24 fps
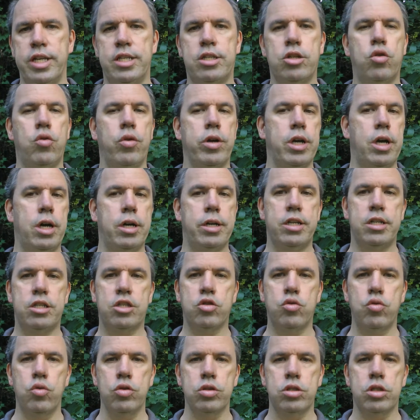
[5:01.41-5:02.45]
it's going on in
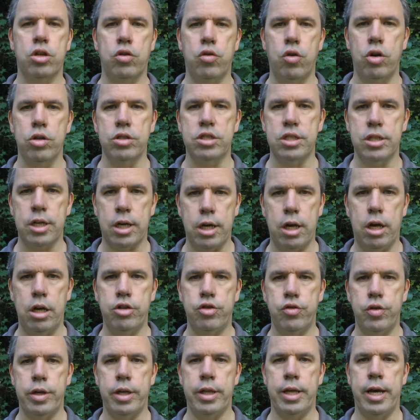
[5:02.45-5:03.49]
schools across the
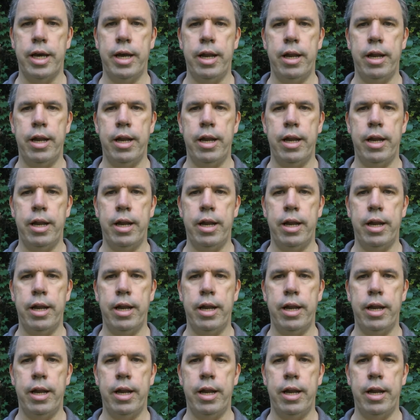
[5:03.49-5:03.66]
country, that